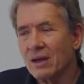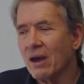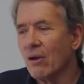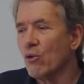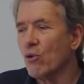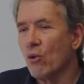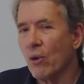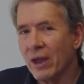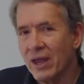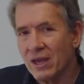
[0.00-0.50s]

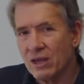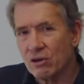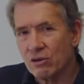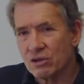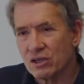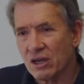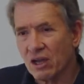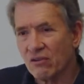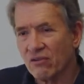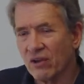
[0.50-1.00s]
Rate
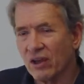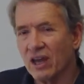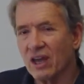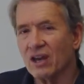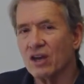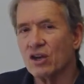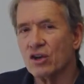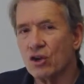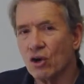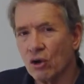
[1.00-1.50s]
yourself
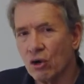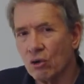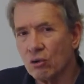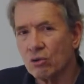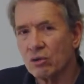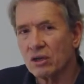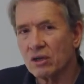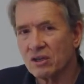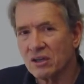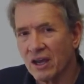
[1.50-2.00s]
again.
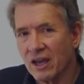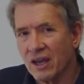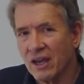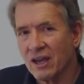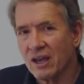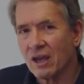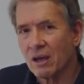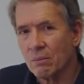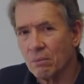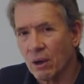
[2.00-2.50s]
Don't
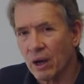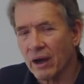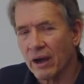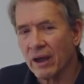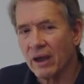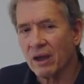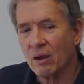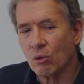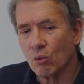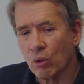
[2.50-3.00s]
take
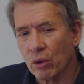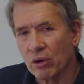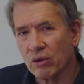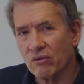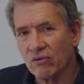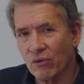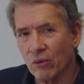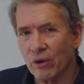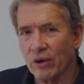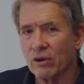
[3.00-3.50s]
my word
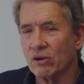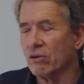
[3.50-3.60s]
for it.